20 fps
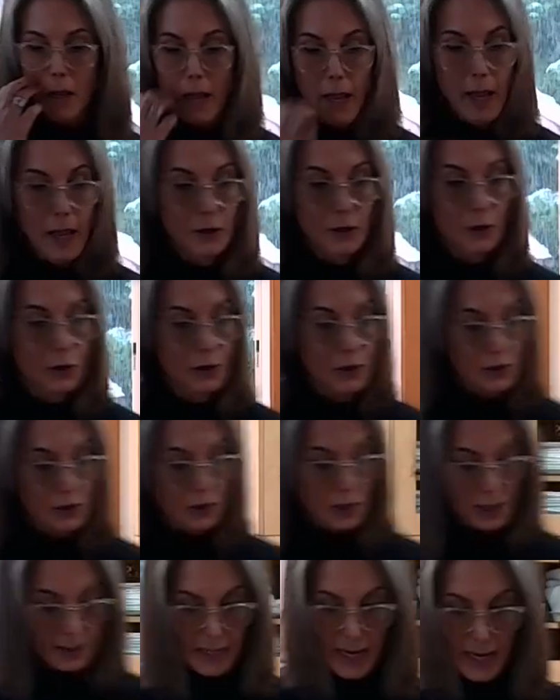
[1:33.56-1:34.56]
And you're going to
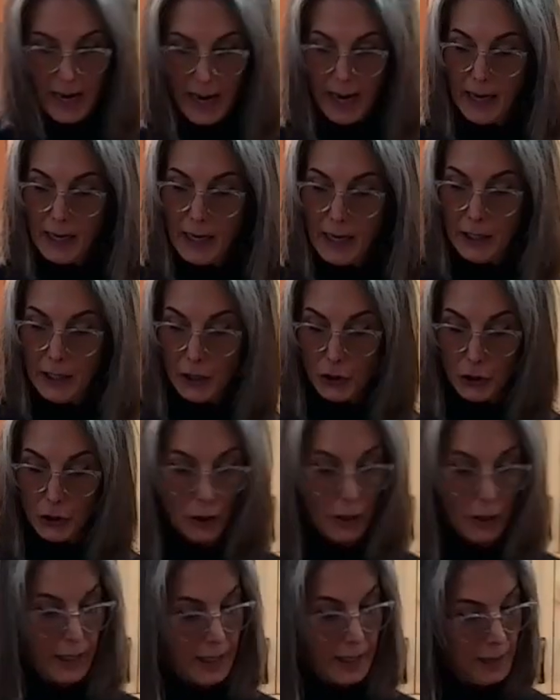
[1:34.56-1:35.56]
saute
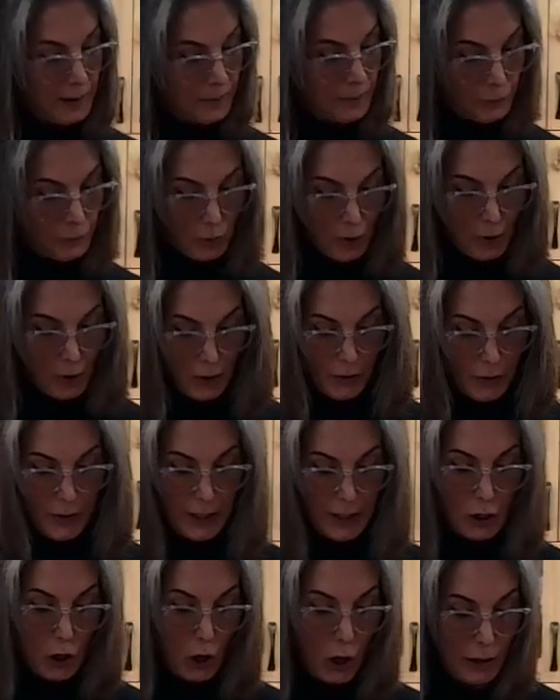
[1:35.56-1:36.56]
initially
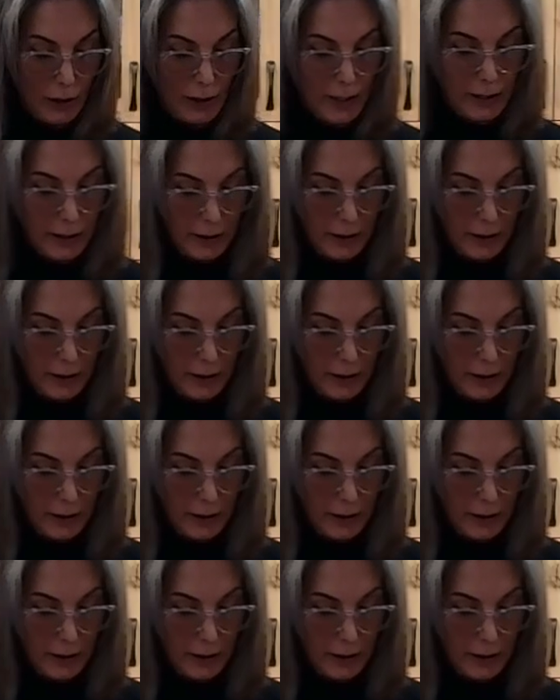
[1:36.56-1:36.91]
the garlic.